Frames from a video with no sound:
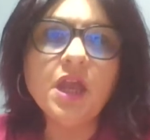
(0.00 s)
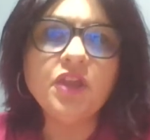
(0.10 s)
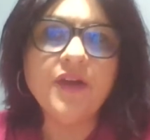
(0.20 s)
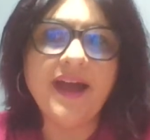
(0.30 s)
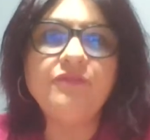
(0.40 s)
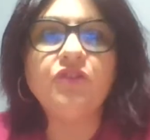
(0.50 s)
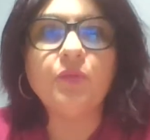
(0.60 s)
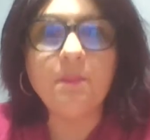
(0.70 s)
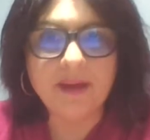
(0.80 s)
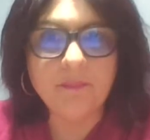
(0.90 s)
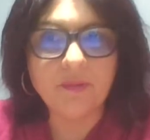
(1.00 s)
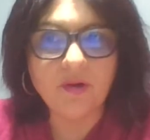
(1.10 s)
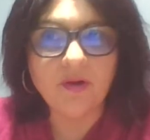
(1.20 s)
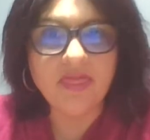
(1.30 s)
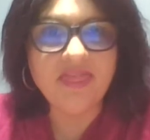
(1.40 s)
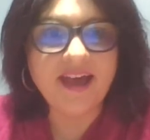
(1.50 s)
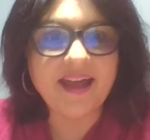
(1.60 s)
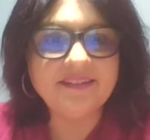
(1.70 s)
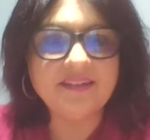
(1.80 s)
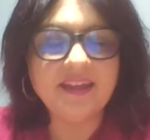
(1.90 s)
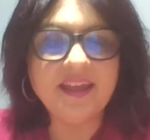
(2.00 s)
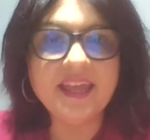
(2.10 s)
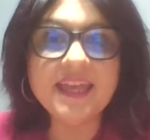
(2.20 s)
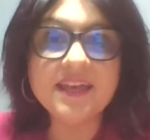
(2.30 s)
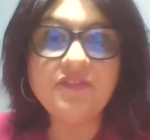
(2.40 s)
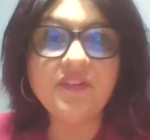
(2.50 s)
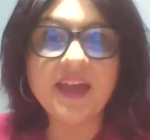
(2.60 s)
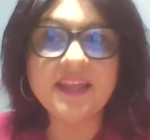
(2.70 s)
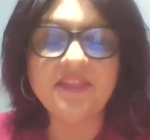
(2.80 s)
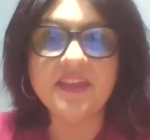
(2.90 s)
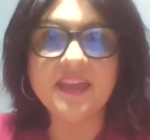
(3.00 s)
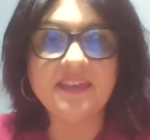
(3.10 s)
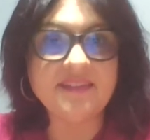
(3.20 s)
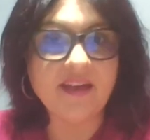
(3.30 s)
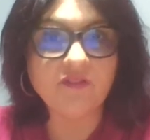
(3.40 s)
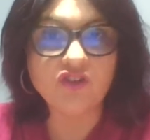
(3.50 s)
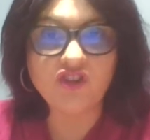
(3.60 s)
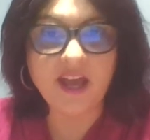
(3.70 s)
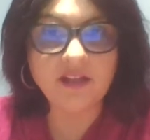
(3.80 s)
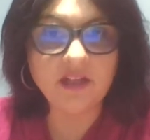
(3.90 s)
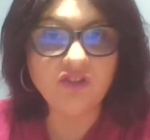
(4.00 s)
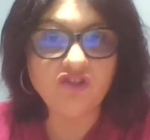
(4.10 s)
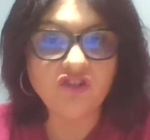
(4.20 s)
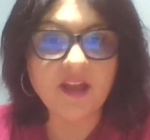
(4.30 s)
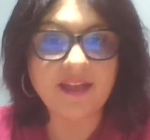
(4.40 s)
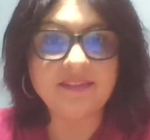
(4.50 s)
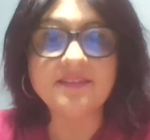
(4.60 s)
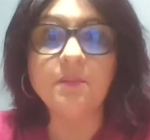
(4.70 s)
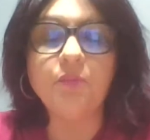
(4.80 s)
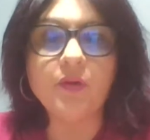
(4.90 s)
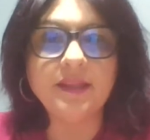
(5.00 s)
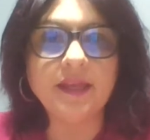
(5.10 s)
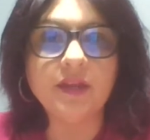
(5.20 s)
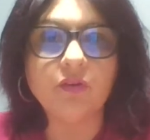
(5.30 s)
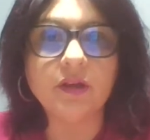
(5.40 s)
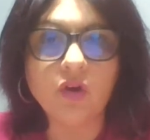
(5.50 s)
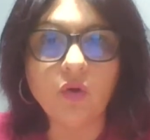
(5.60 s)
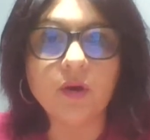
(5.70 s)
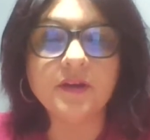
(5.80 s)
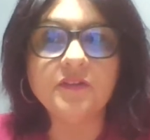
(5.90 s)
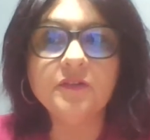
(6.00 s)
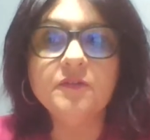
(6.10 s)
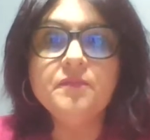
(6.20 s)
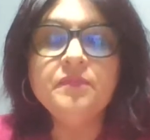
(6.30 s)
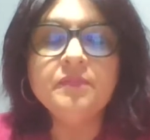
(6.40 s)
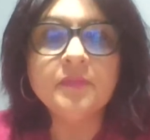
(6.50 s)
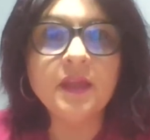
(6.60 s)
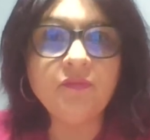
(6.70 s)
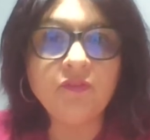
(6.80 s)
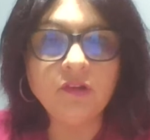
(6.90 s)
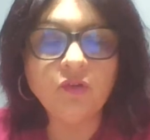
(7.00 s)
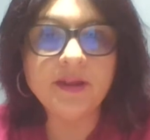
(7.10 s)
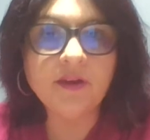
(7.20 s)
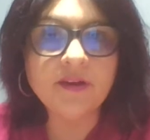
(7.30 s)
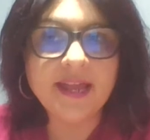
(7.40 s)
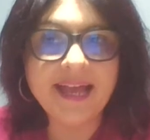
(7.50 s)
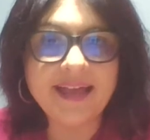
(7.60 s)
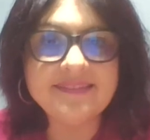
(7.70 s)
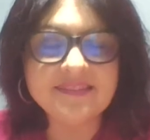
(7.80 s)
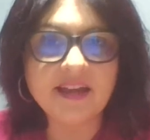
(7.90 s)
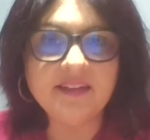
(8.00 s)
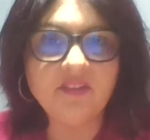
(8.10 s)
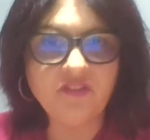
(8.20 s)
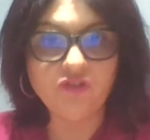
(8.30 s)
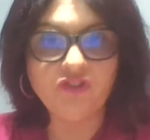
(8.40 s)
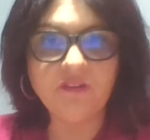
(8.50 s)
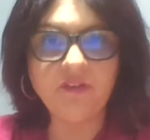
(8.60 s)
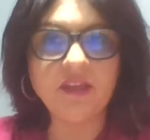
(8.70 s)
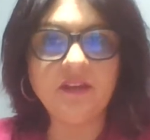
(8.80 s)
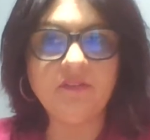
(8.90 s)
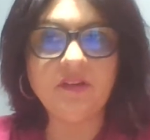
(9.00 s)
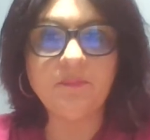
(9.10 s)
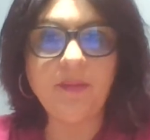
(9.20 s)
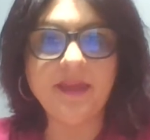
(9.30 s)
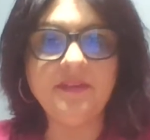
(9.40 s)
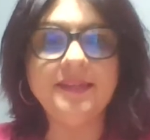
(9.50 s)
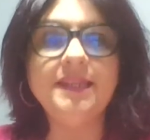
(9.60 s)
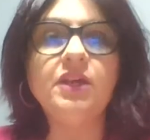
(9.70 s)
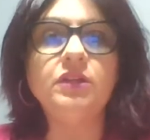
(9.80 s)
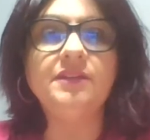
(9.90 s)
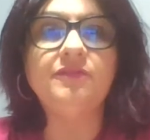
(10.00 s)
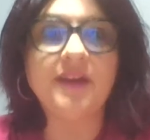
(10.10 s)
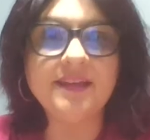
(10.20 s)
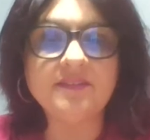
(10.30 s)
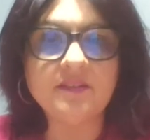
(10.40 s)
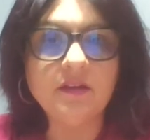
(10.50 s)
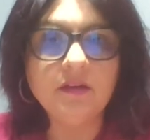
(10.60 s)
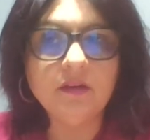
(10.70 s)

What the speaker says: you have to remember that if anything is ever challenged at some point later in court, if the lawyer has signed the certificate of independent legal advice,